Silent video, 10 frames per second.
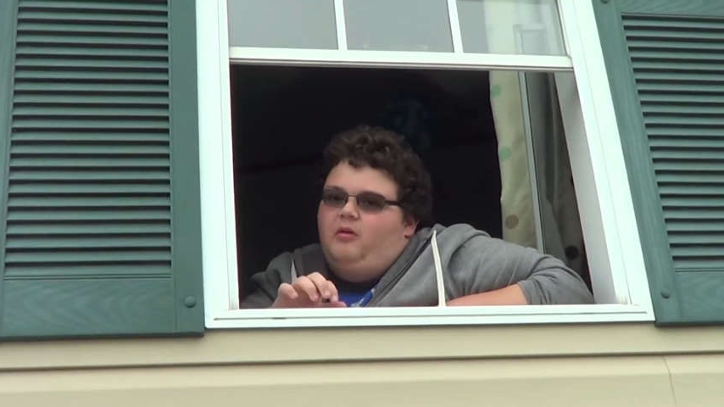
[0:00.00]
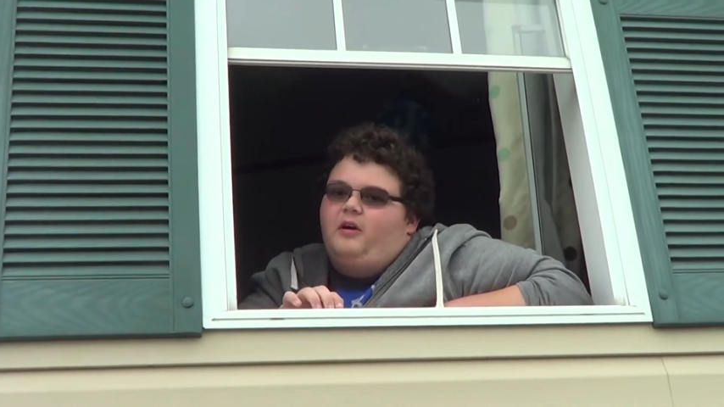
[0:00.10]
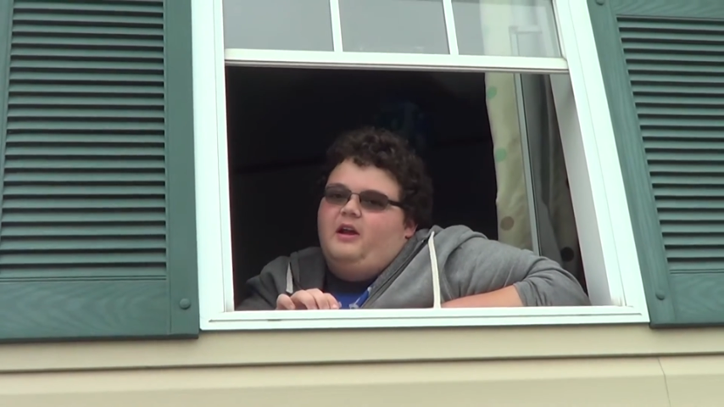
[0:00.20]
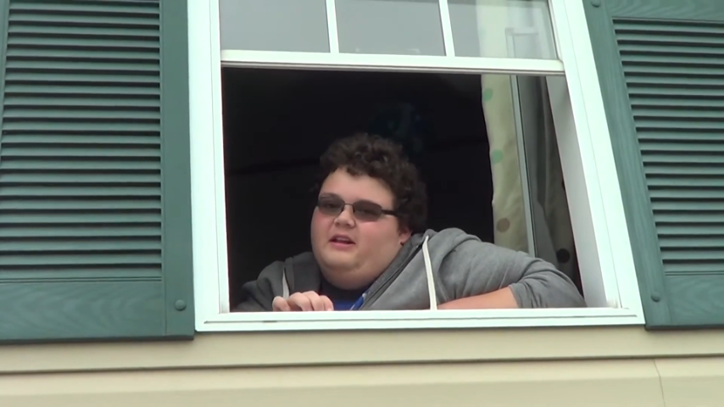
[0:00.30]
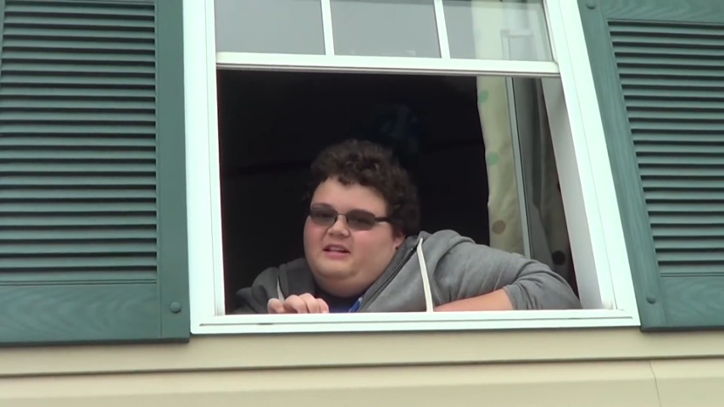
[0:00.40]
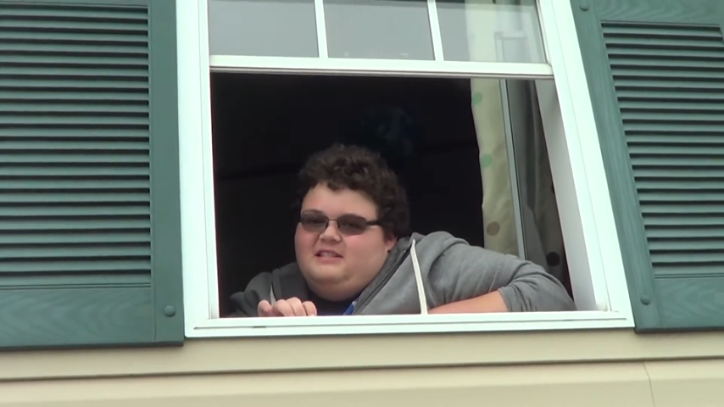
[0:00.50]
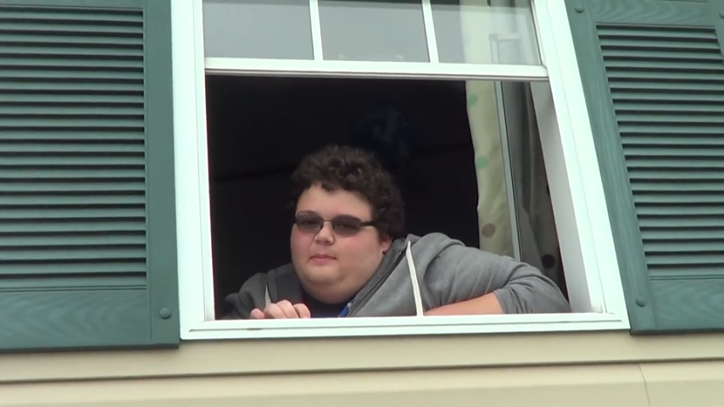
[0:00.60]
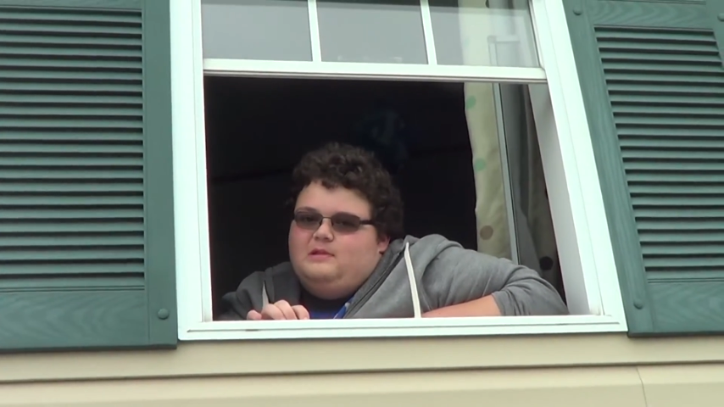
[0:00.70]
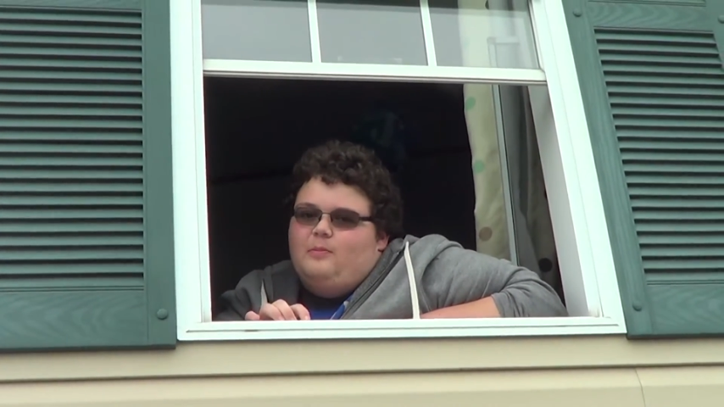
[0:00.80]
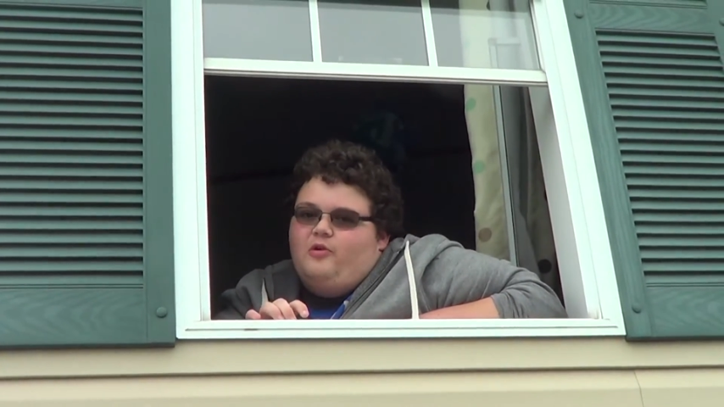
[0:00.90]
I need
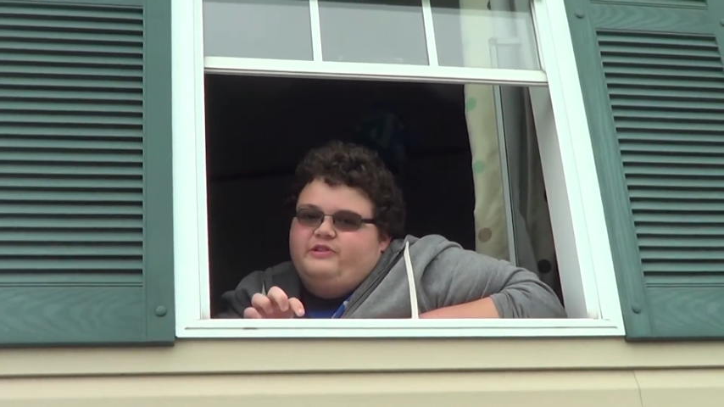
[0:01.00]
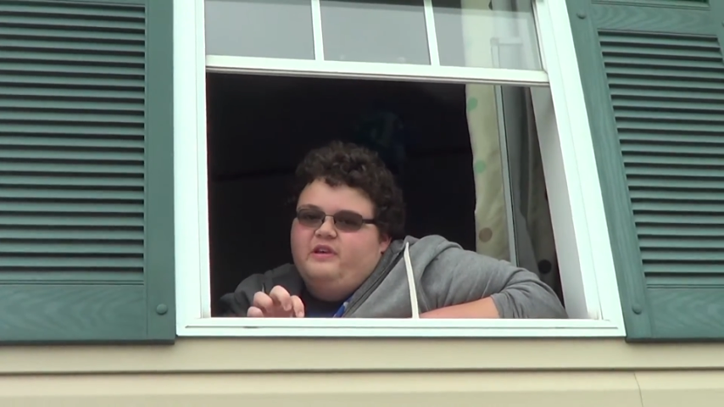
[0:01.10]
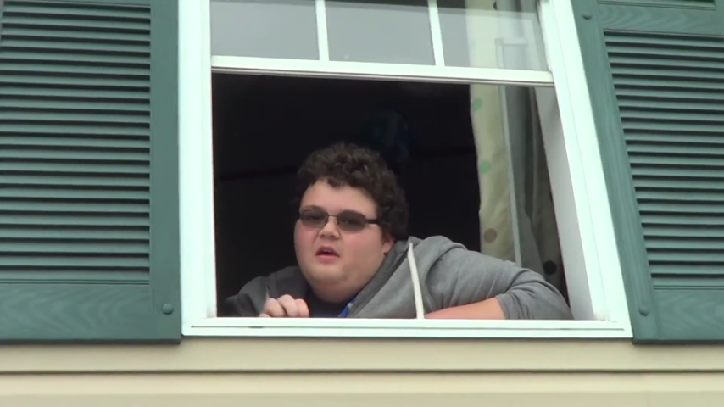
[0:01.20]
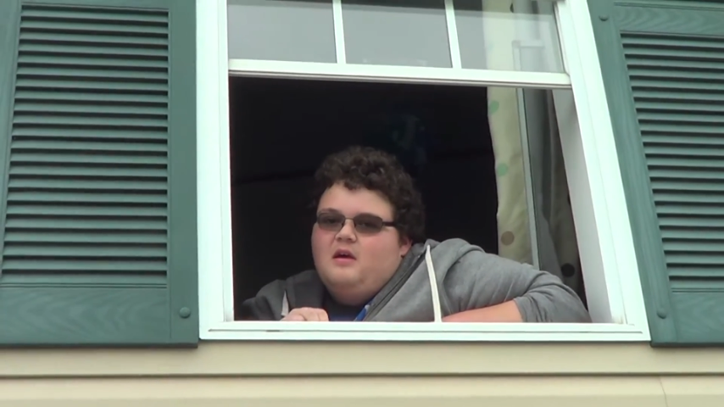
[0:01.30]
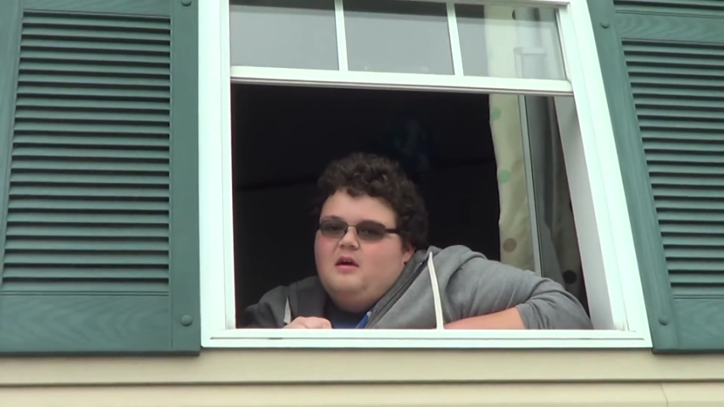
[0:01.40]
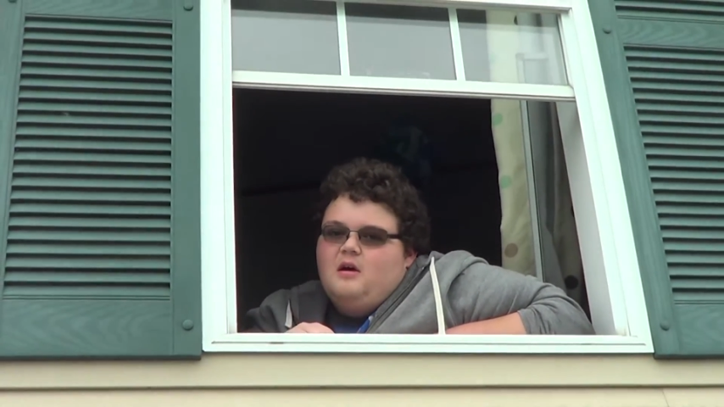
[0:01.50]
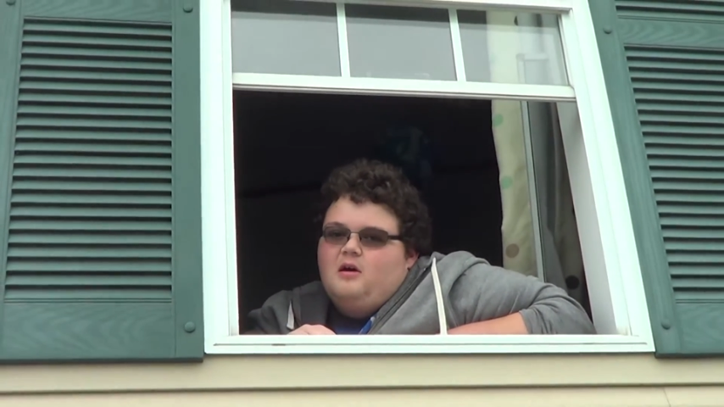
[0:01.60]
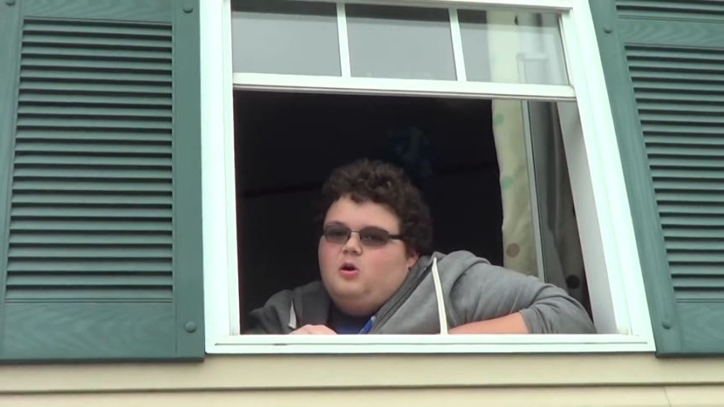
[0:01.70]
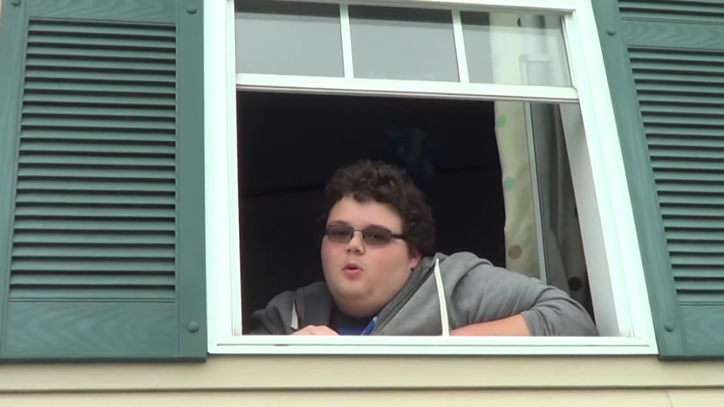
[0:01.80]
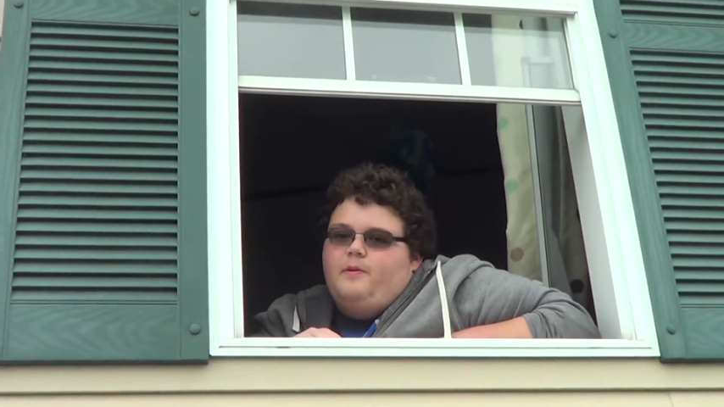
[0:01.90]
some smokes.
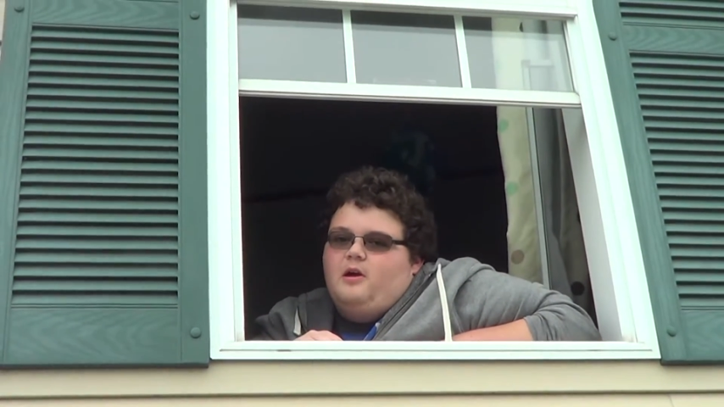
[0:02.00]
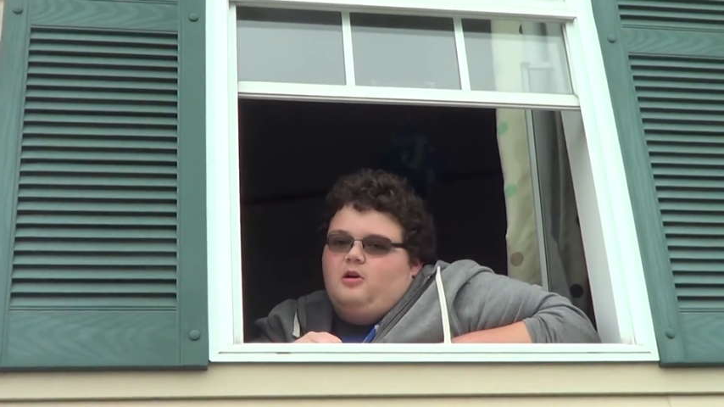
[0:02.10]
Go be a